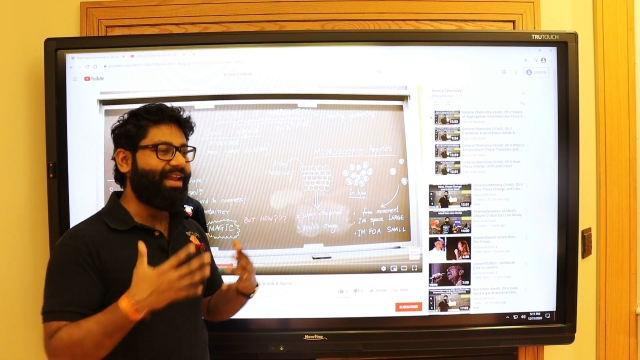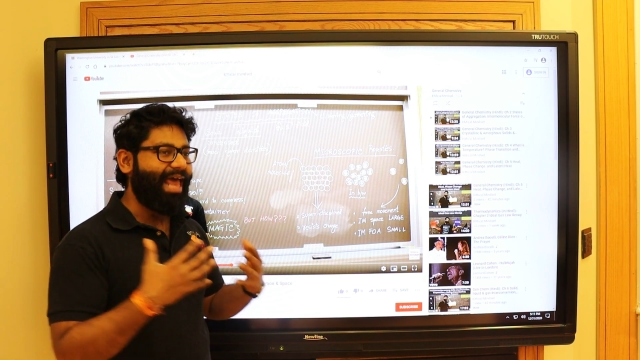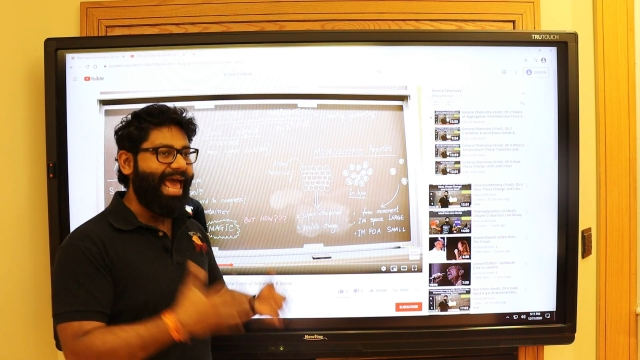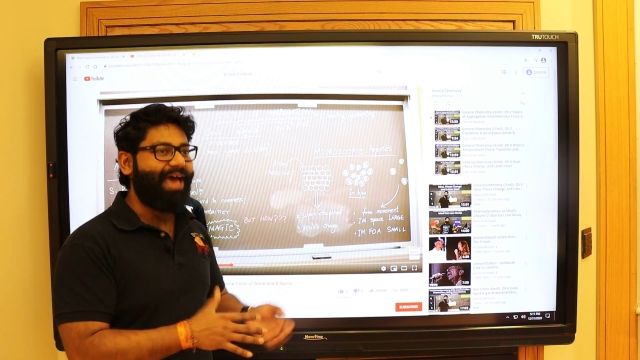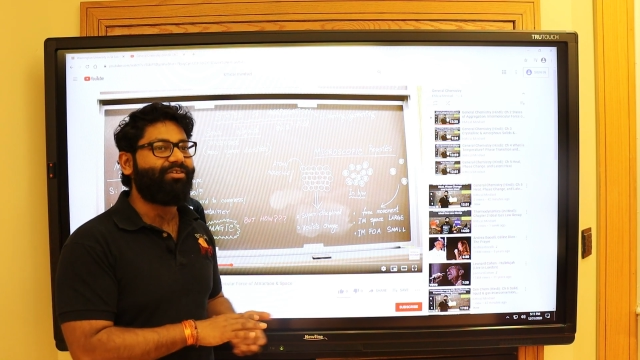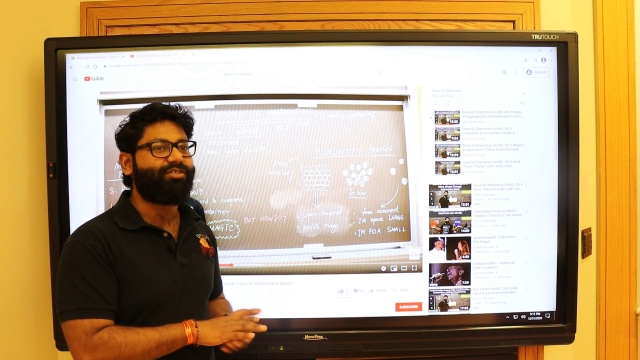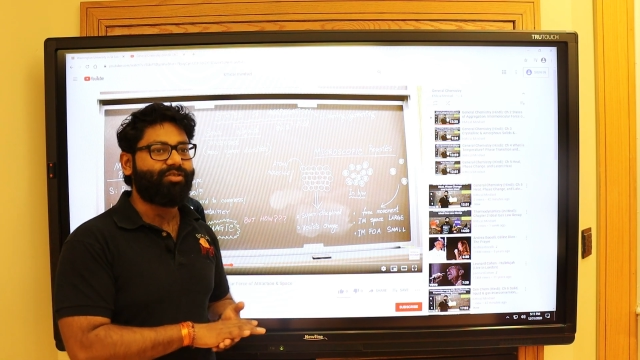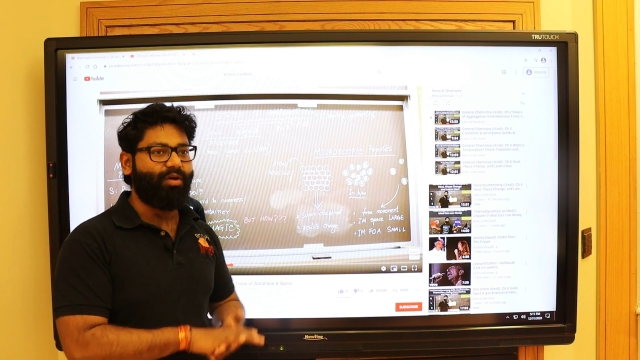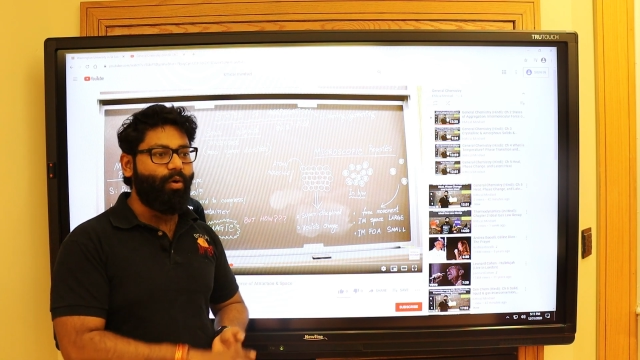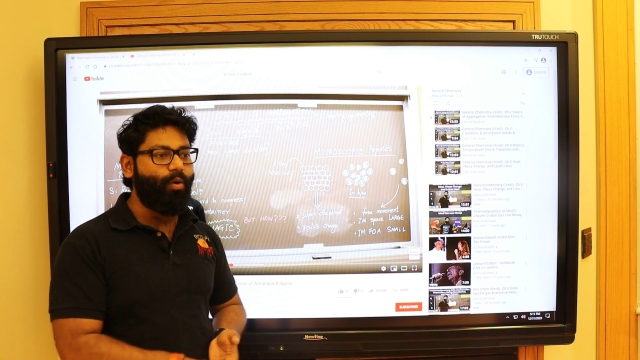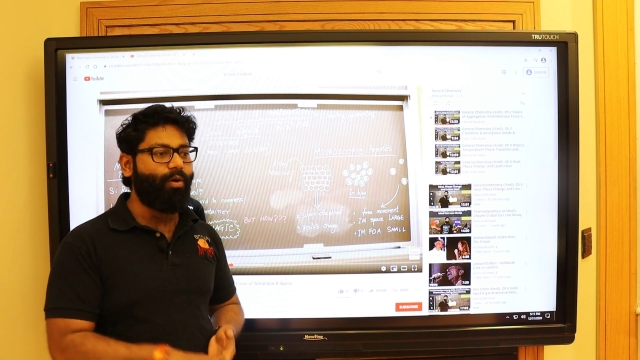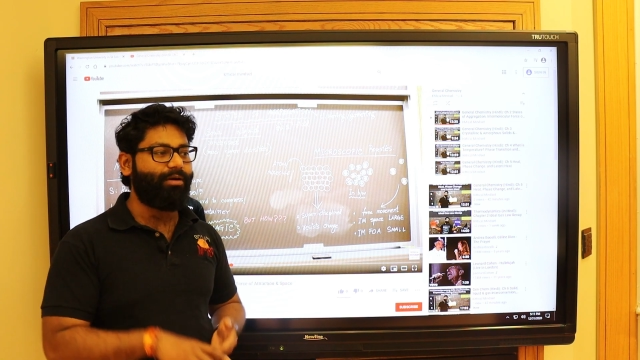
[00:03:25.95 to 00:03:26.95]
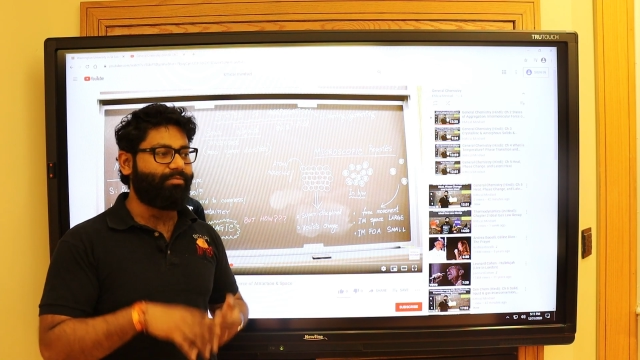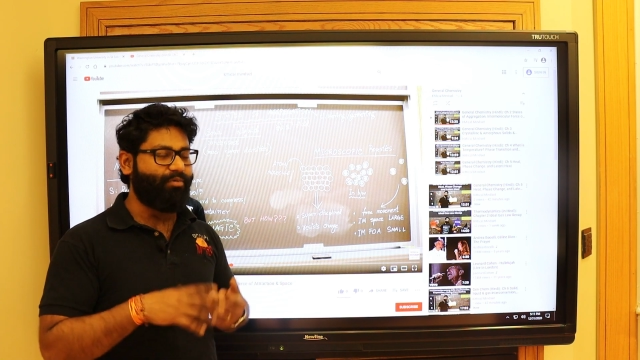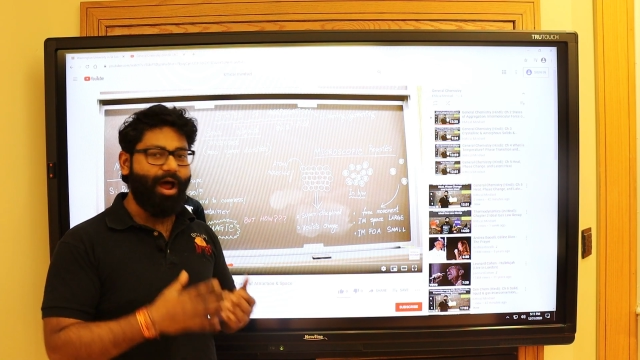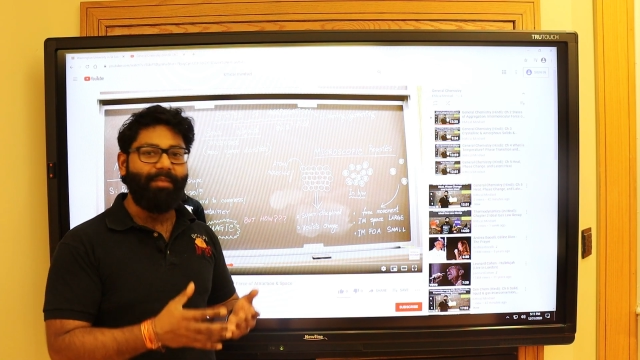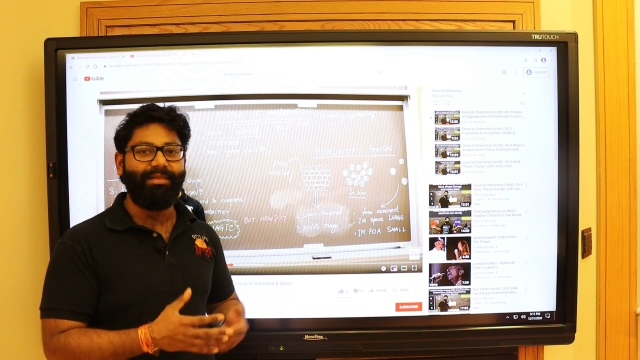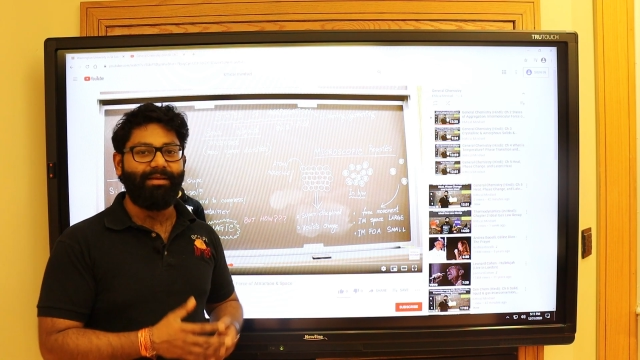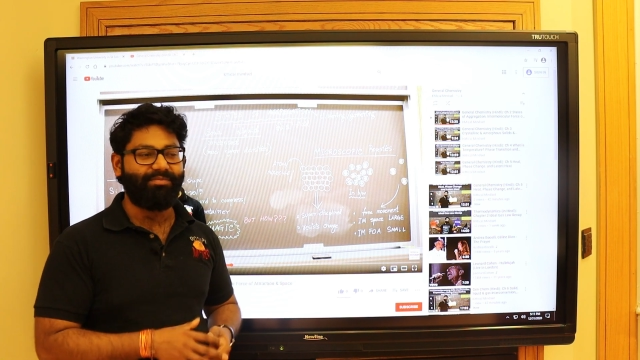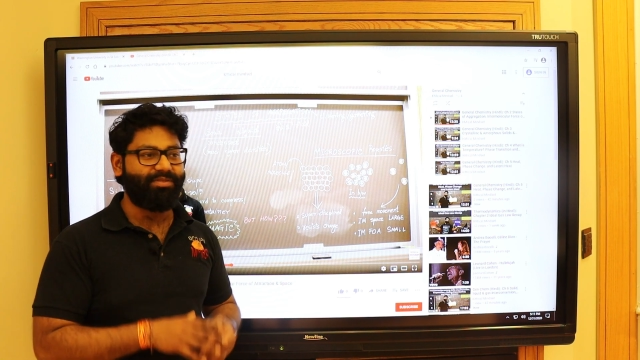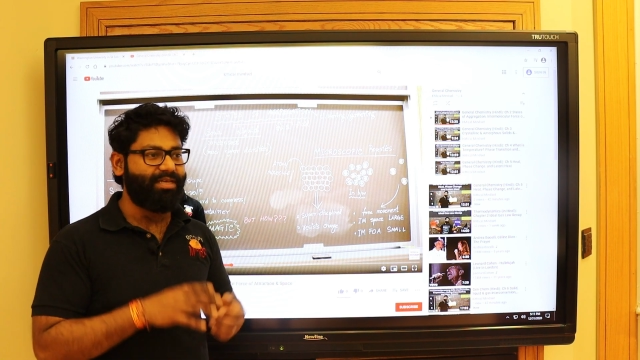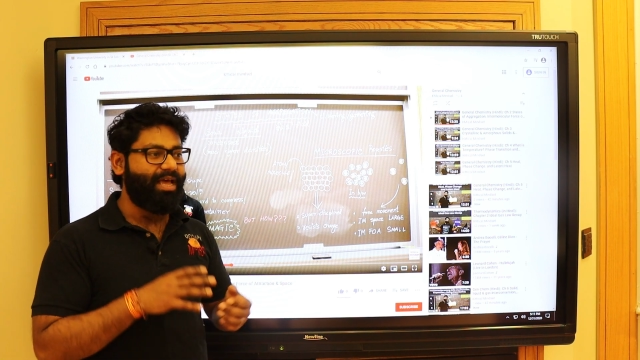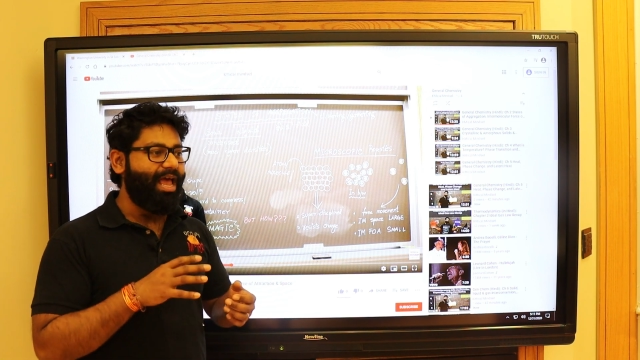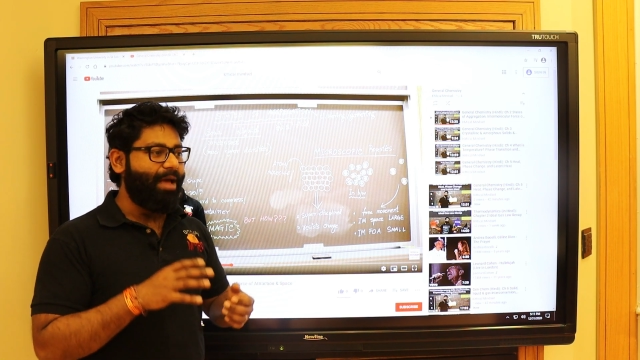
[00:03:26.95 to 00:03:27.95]
will will have its own
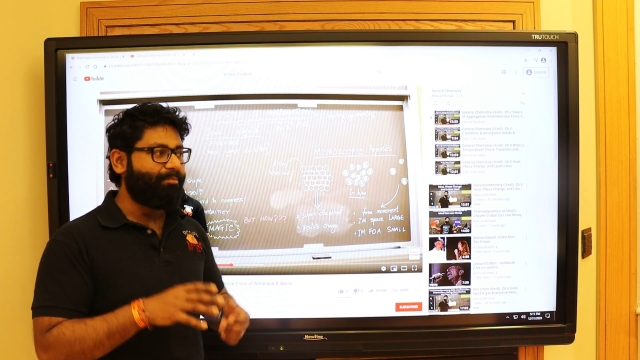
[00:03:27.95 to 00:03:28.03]
problems.